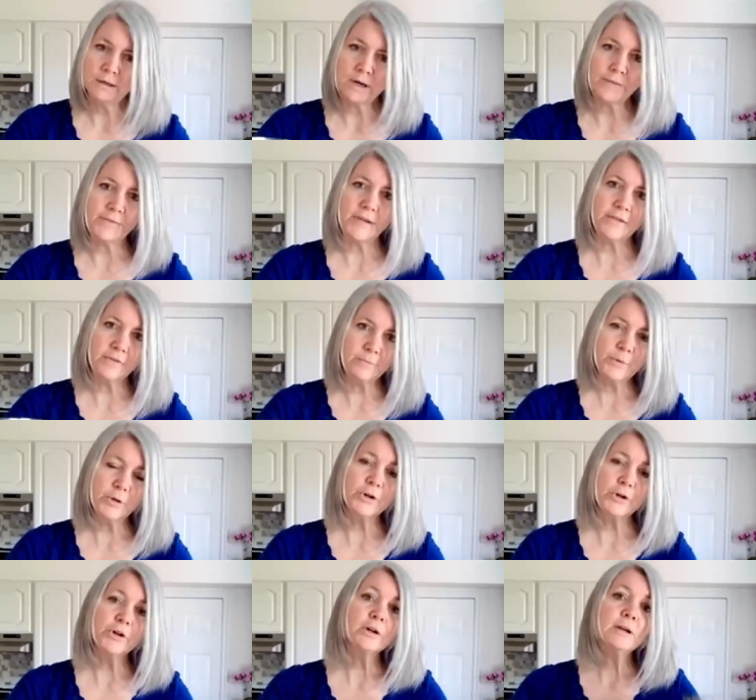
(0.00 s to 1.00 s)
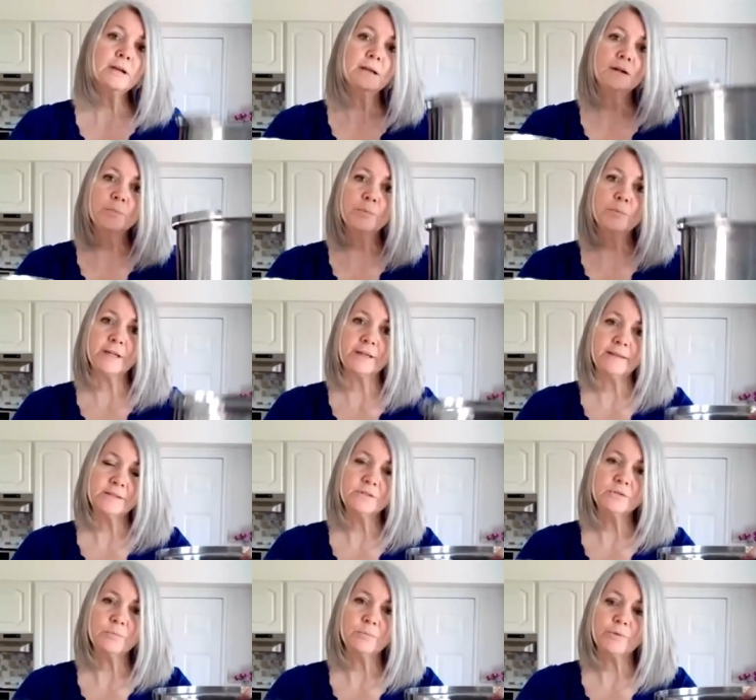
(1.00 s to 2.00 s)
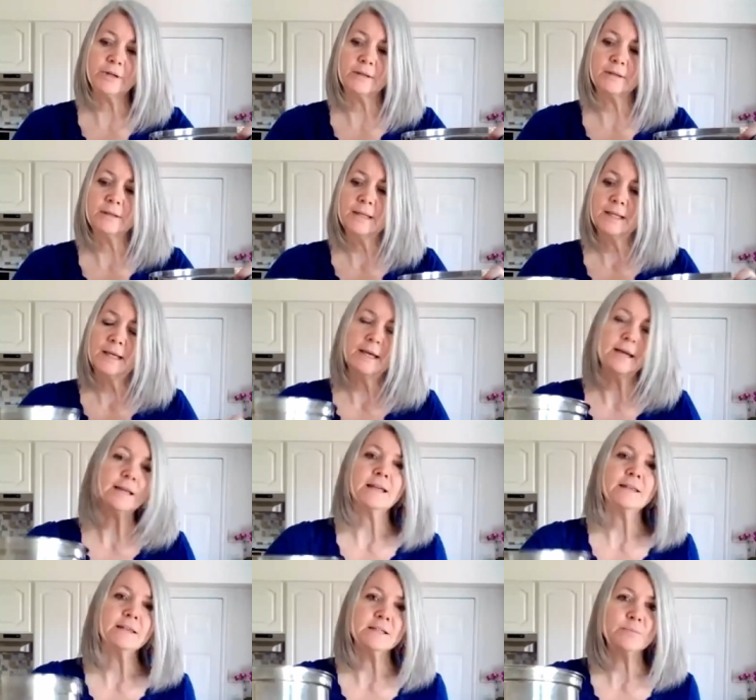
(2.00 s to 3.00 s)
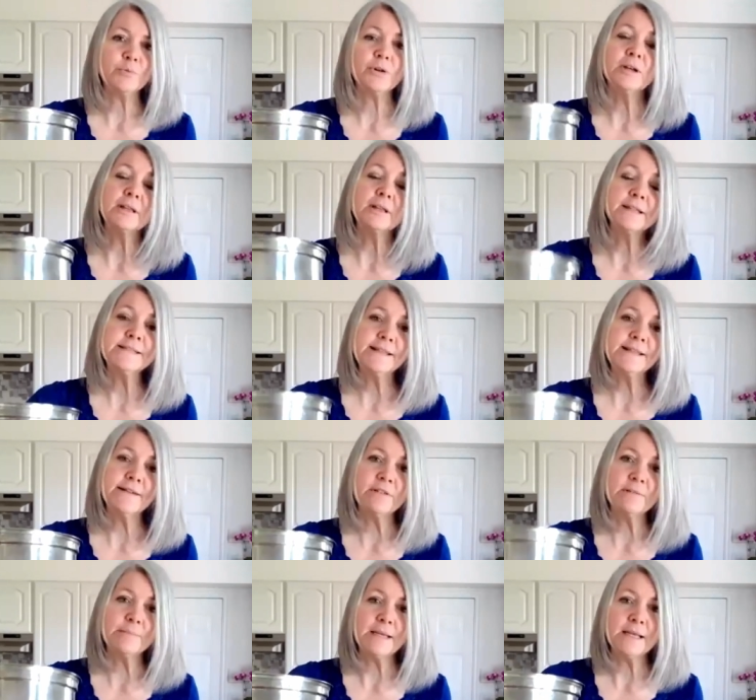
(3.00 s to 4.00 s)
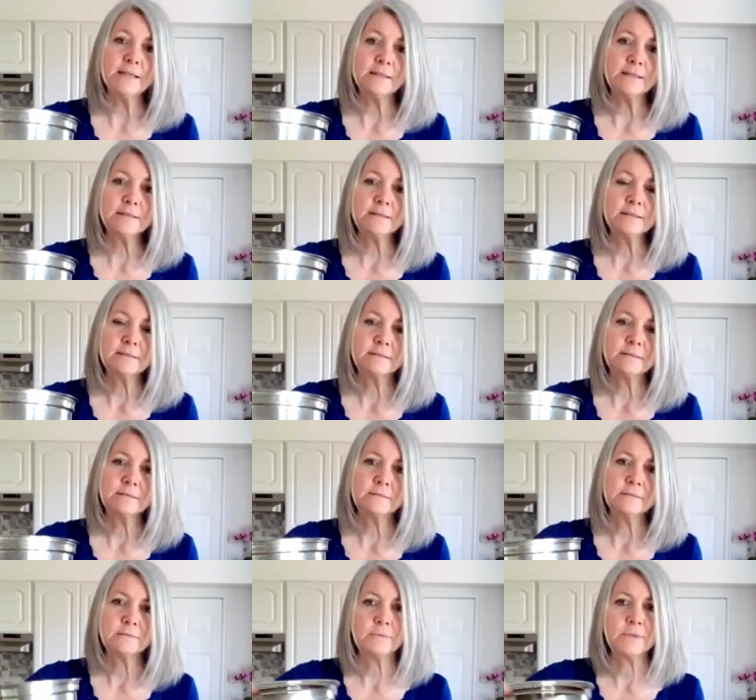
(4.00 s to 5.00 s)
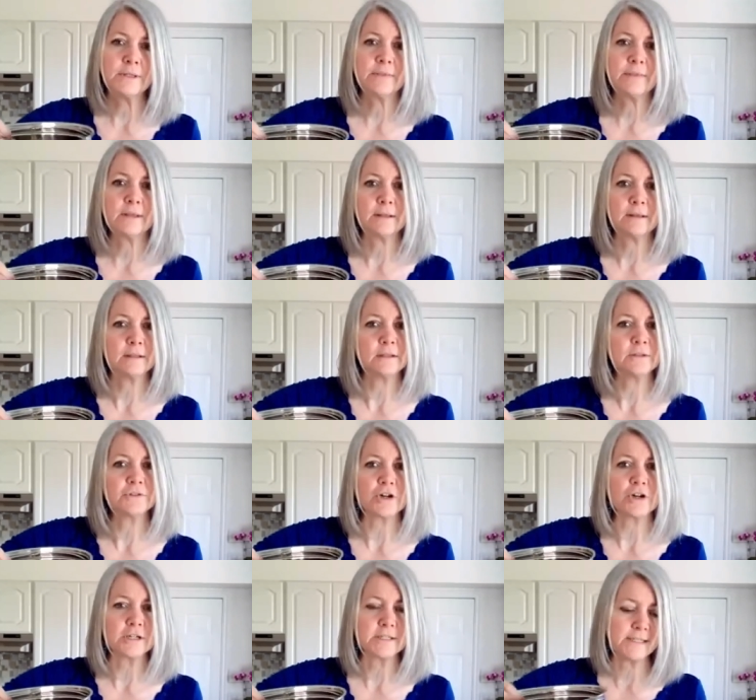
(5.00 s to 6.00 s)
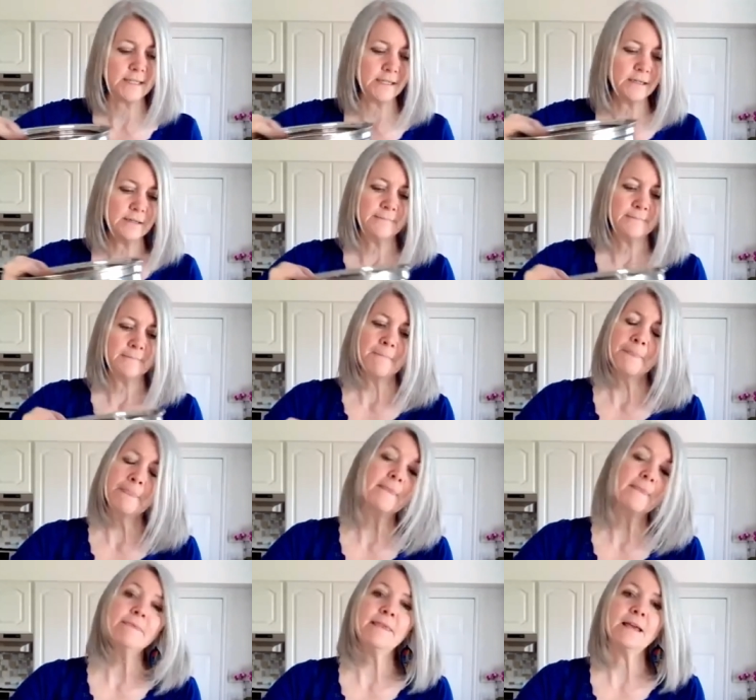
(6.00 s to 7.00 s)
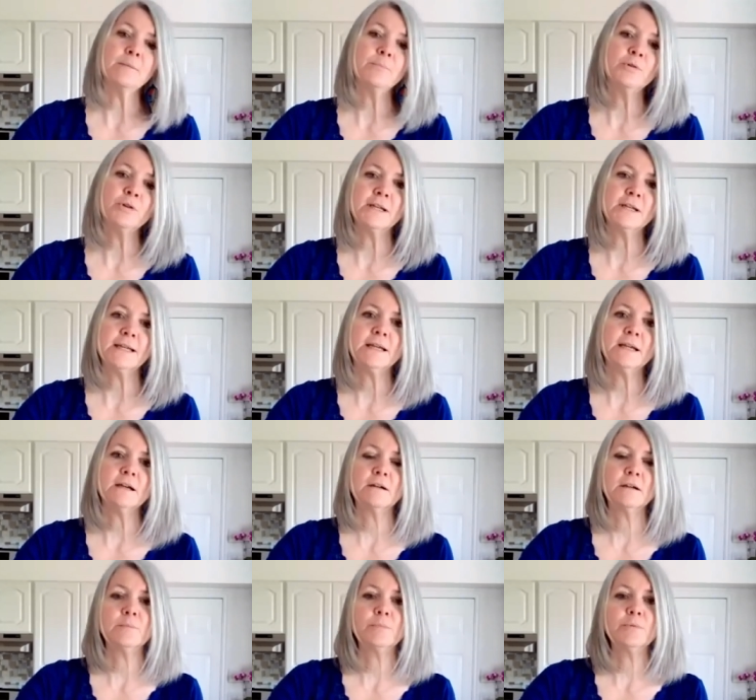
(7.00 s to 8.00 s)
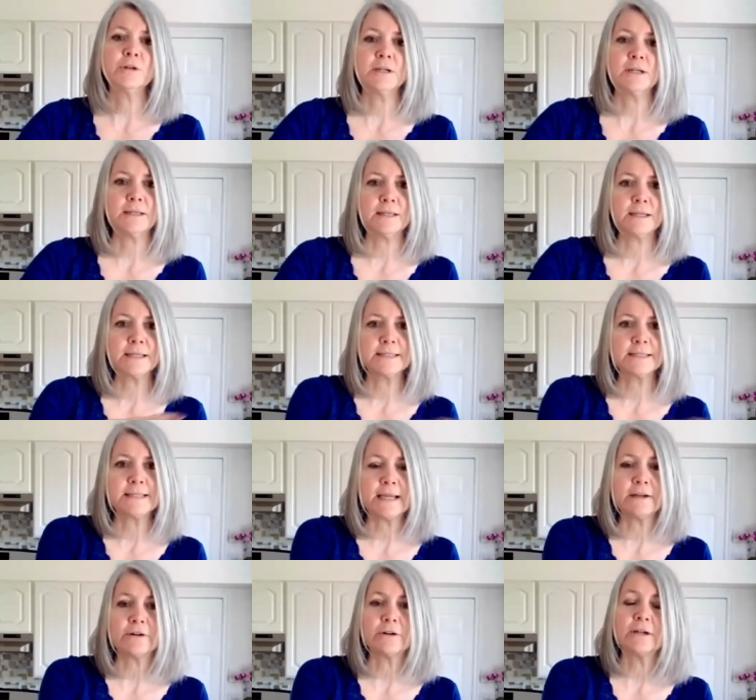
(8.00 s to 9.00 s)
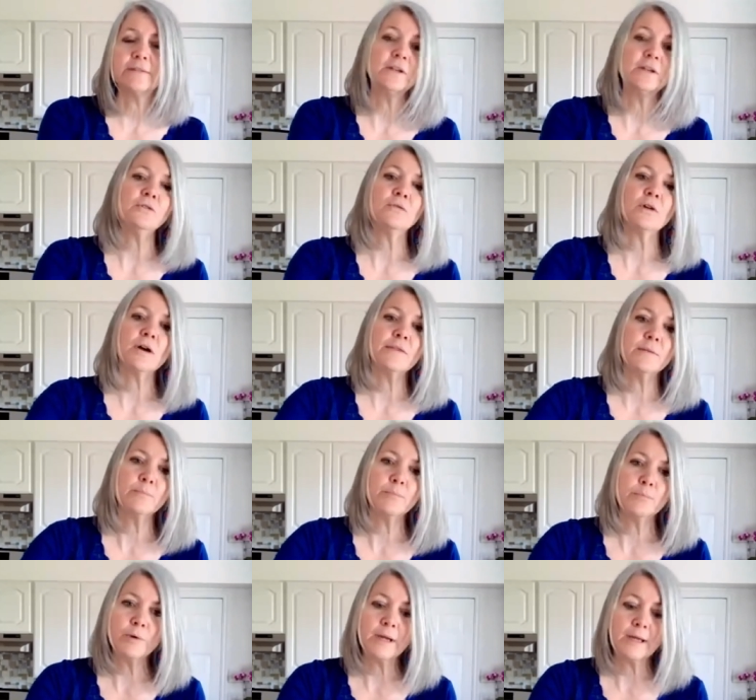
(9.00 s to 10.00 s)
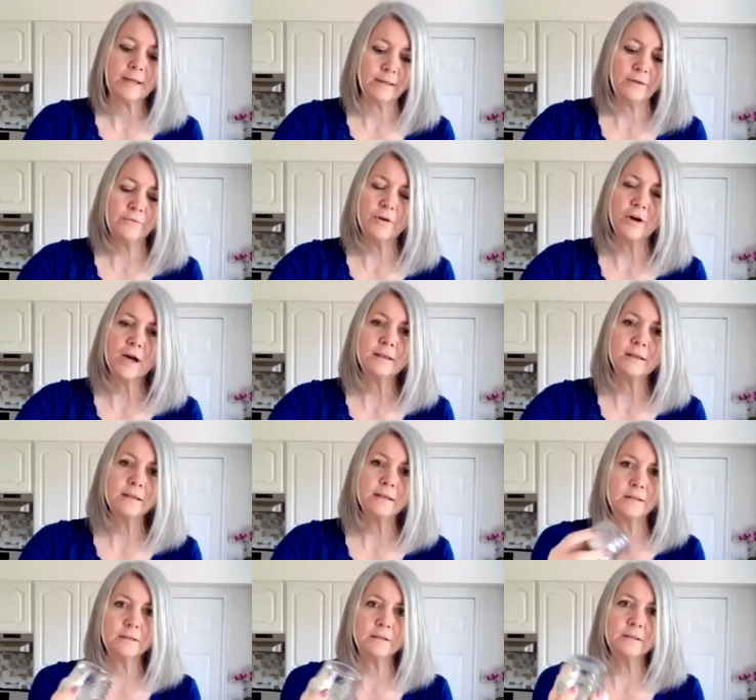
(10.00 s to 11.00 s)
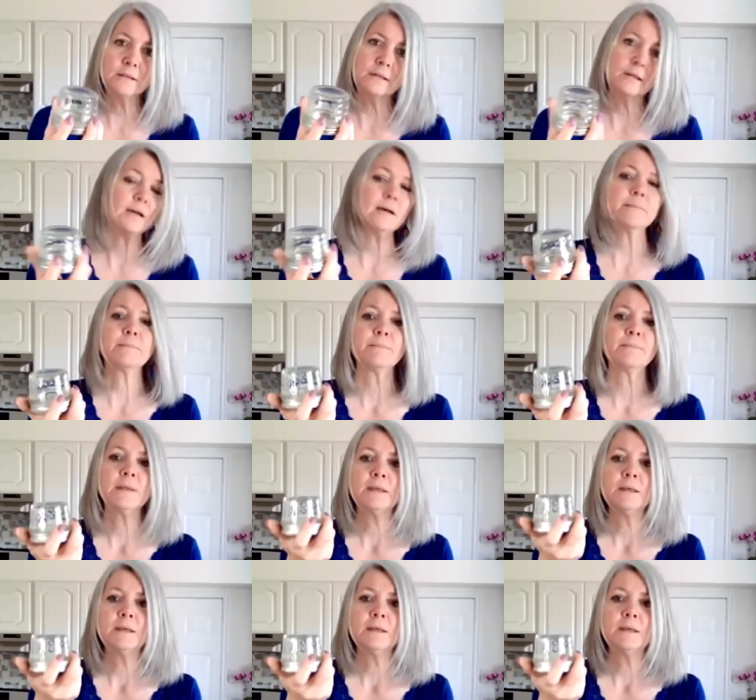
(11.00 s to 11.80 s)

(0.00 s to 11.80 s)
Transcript: on the other burner and you're bringing this to a boil. I let this boil at least seven minutes with the little jars in there. Then put it in here and put it in a container. And then you've got the bread, you've got little, um,